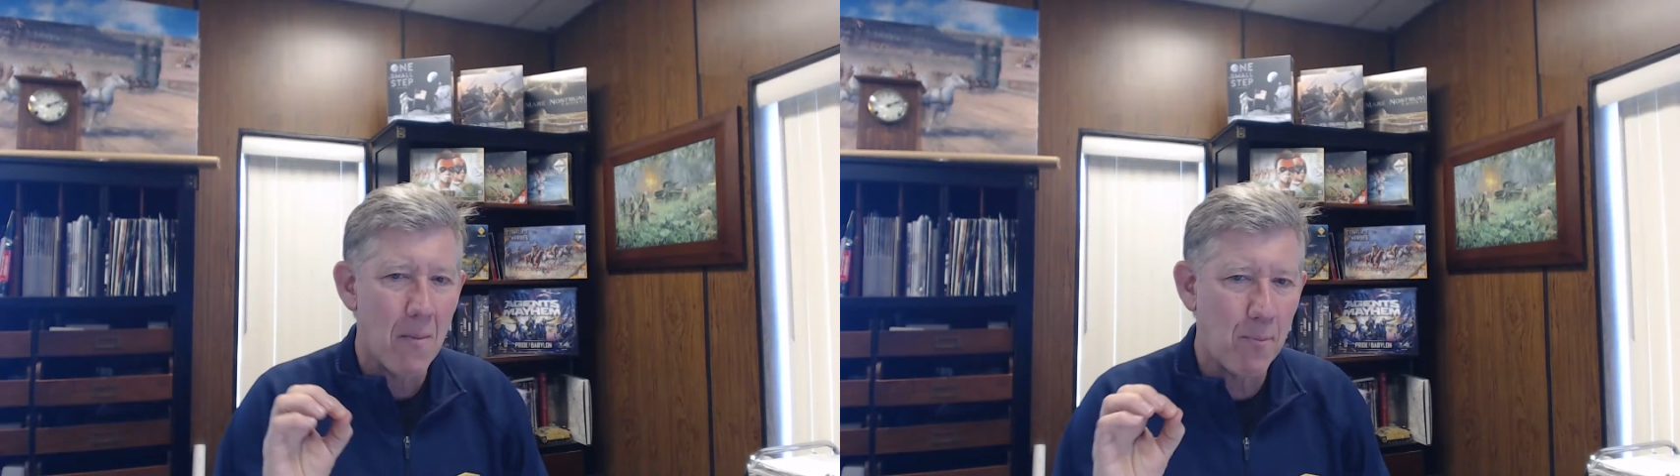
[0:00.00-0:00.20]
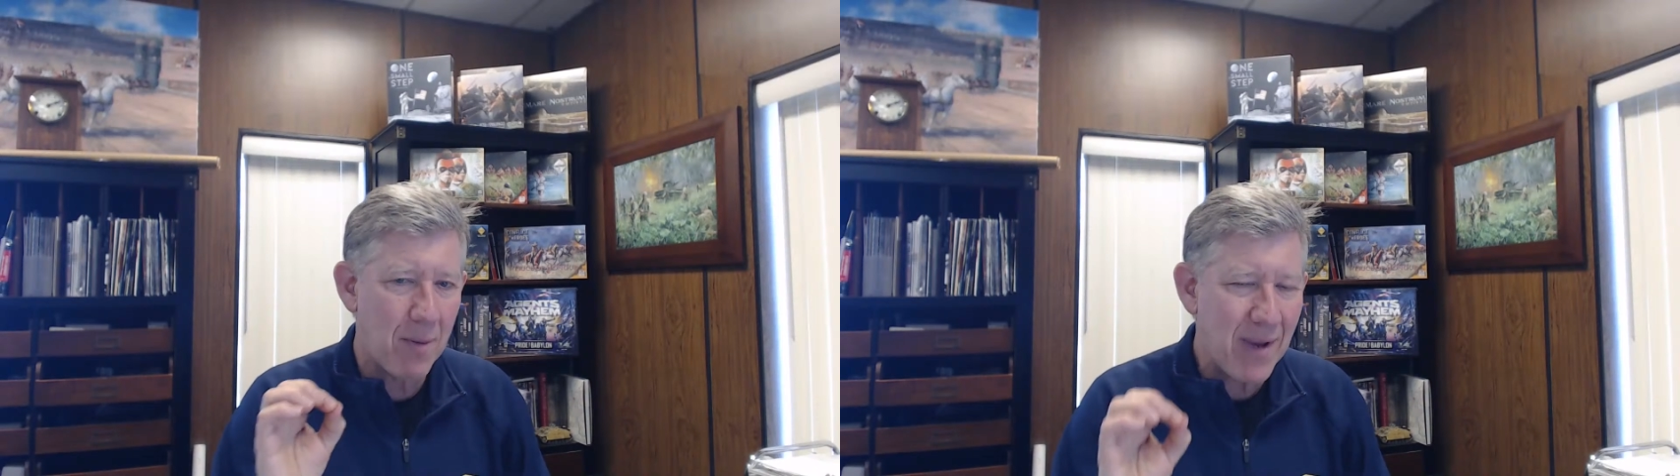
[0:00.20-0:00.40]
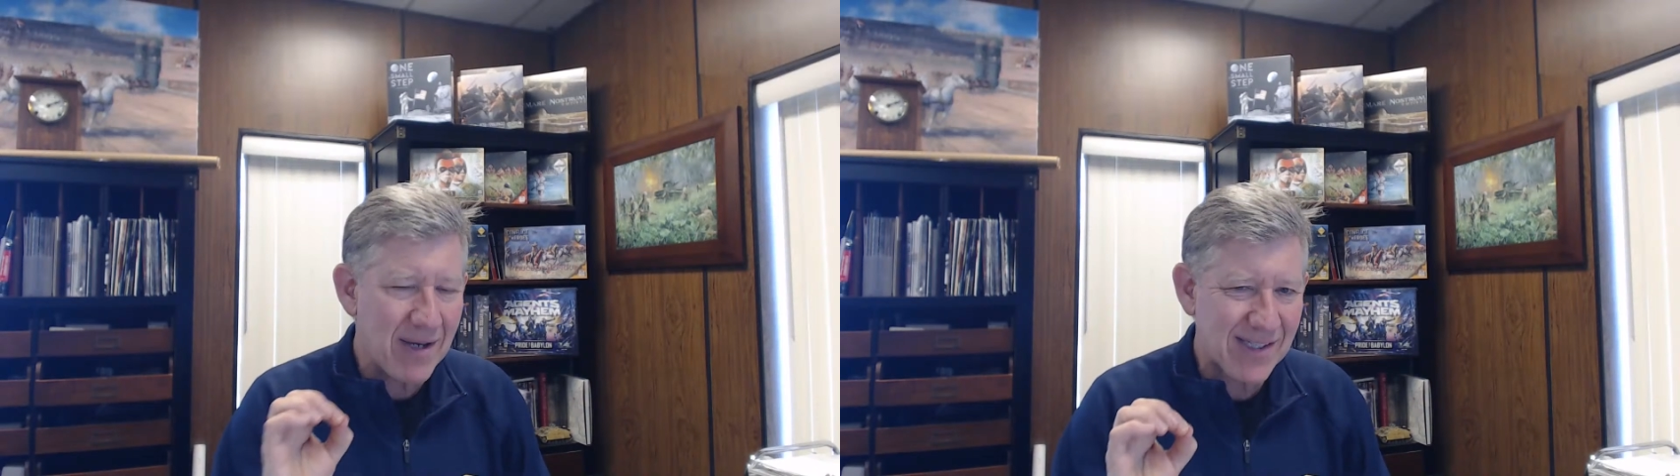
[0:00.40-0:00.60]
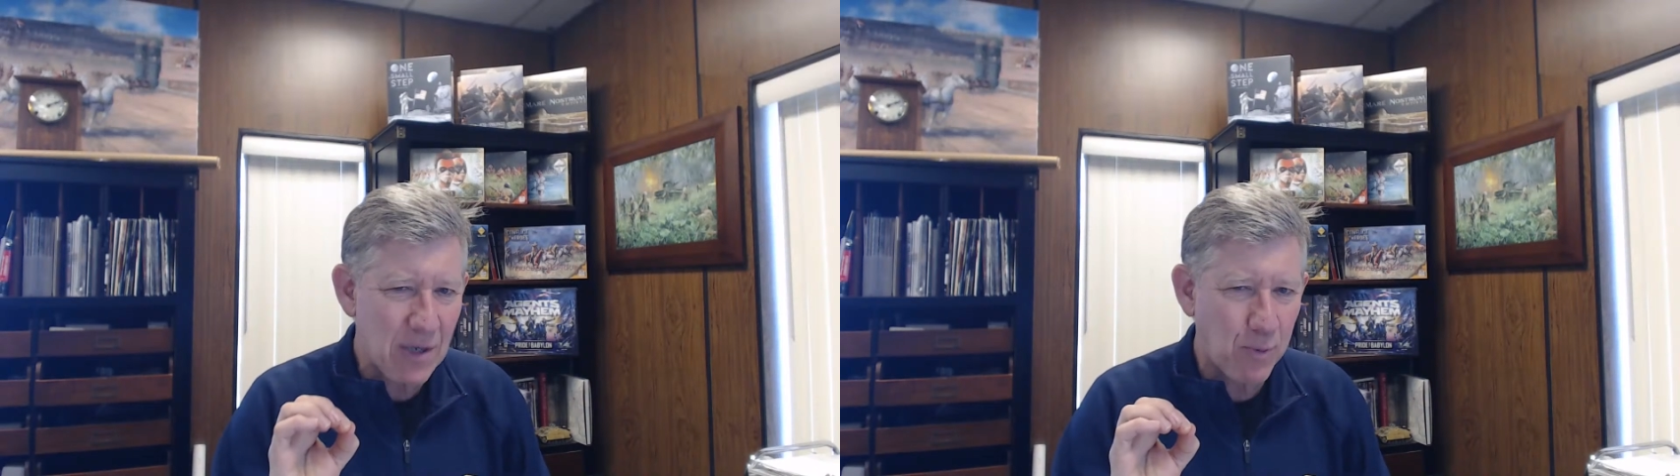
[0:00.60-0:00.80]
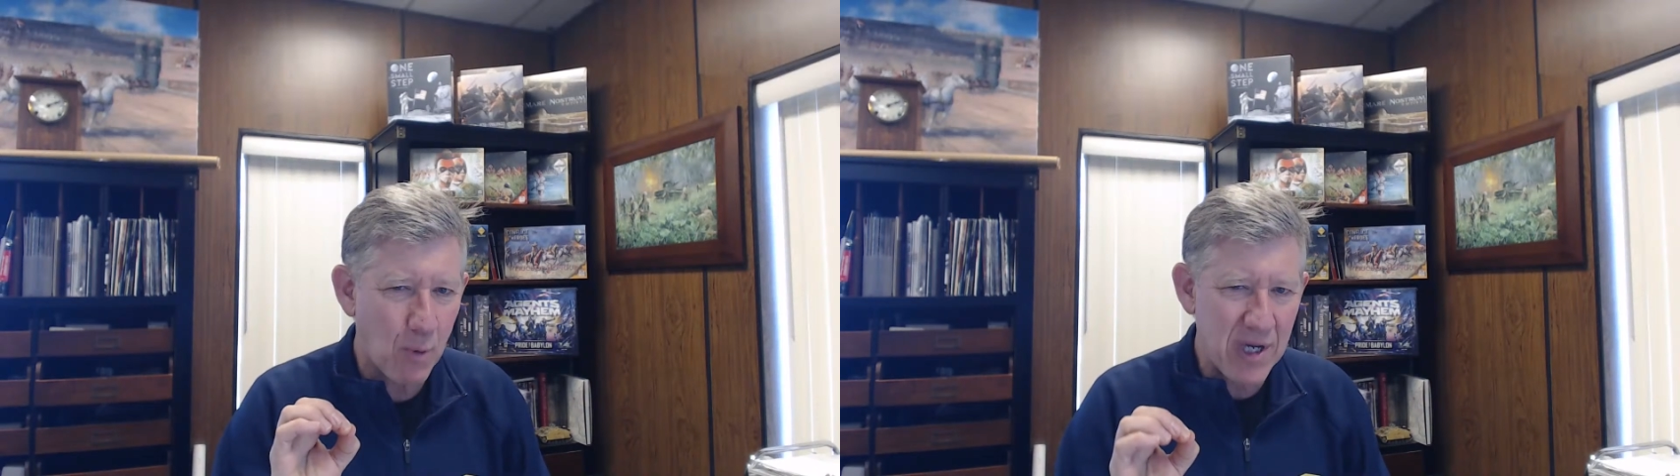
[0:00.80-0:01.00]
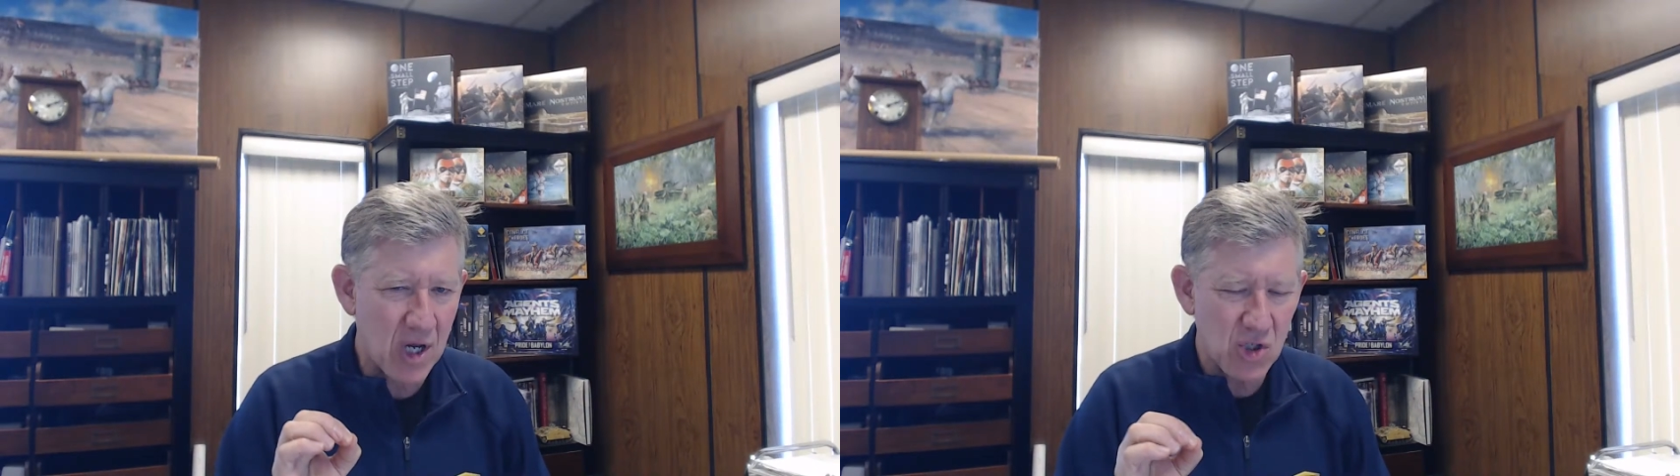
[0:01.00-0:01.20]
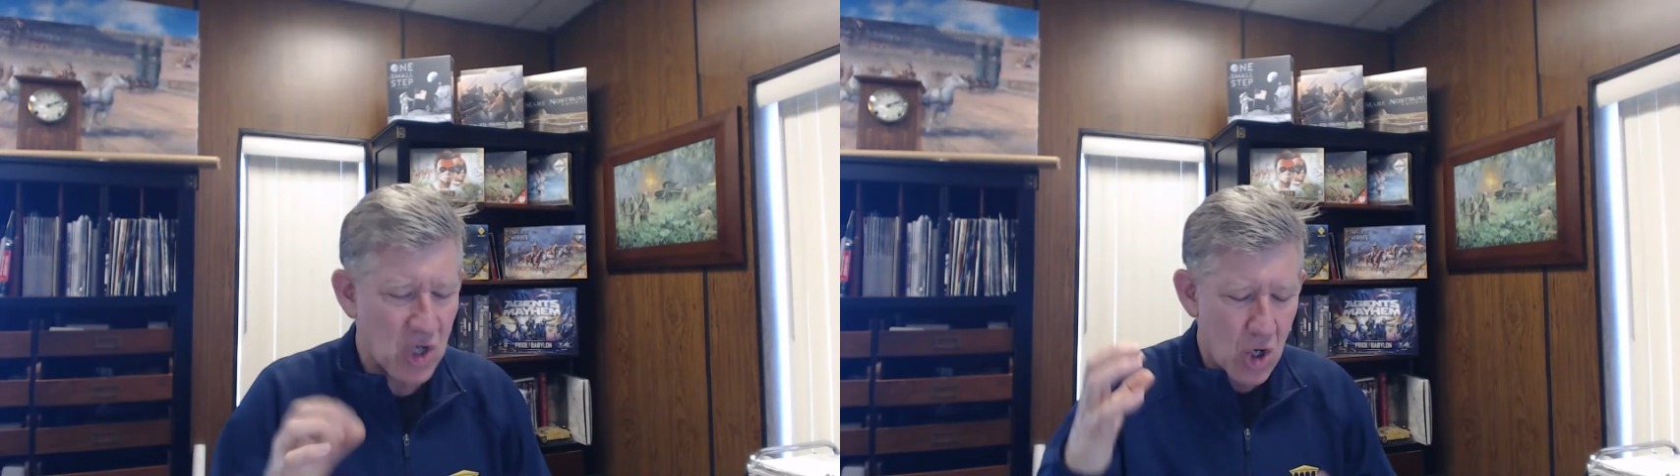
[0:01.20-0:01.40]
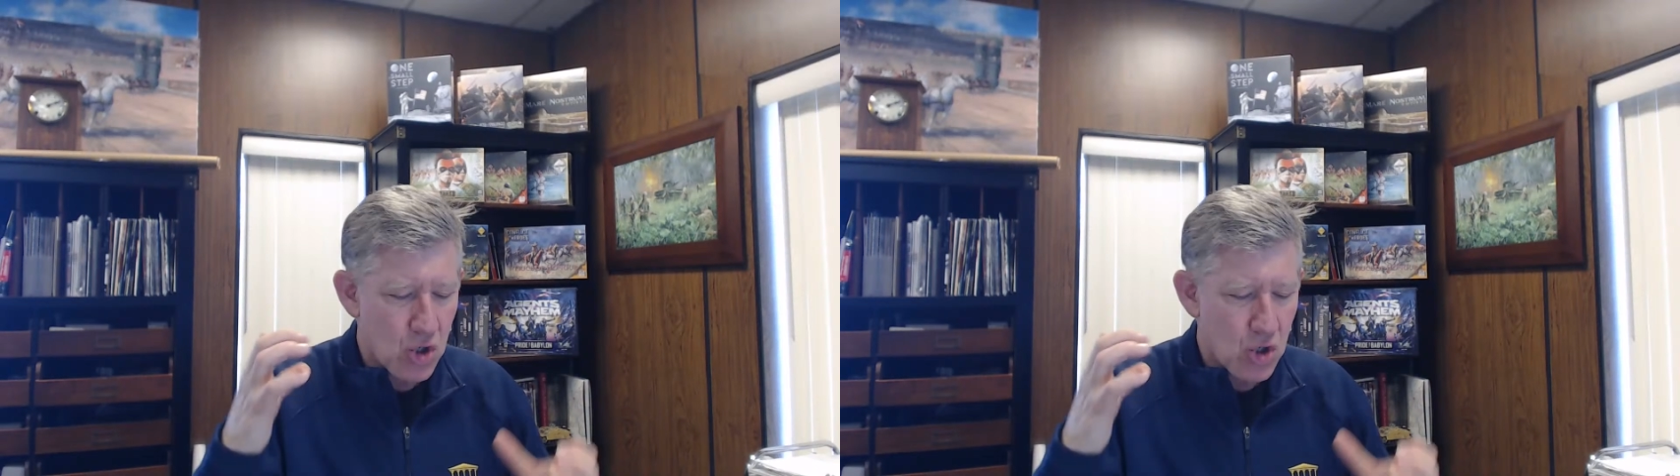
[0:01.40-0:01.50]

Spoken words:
But made simple, because